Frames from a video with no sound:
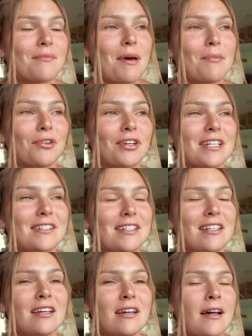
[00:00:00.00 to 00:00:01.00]
the memories
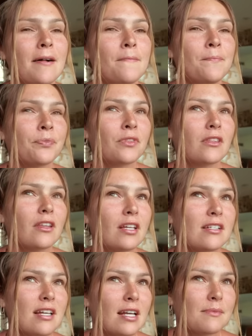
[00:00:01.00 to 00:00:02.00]
and the
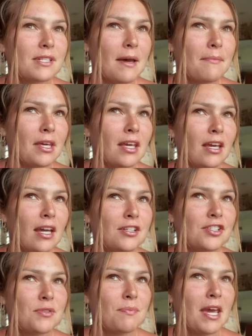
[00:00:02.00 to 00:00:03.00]
things that upset me and
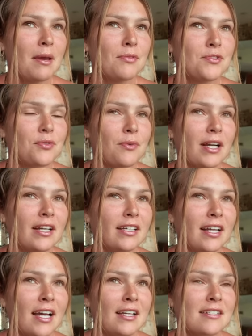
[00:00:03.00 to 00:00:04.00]
just be able to
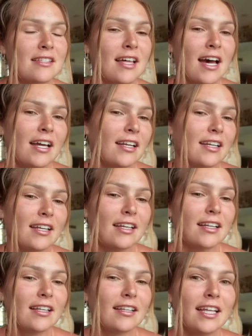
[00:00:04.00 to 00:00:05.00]
recognize that
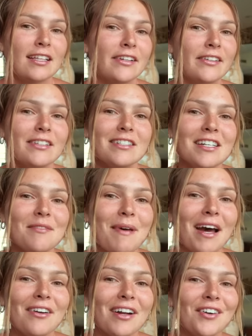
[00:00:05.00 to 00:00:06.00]
they literally didn't
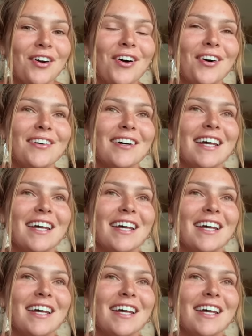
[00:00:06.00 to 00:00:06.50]
matter at all.